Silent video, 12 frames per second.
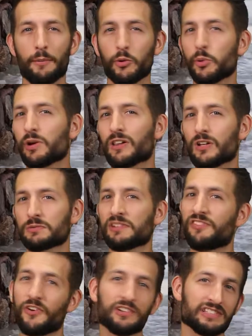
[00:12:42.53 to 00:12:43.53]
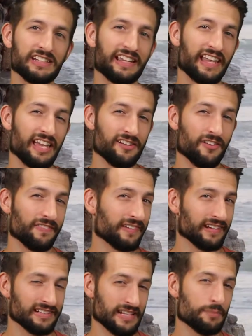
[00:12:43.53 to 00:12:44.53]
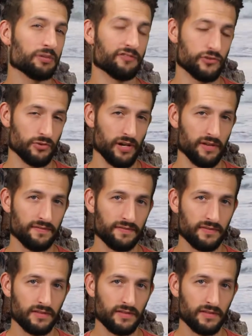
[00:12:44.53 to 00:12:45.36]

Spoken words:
but we want to close by focusing again on the example of Judah.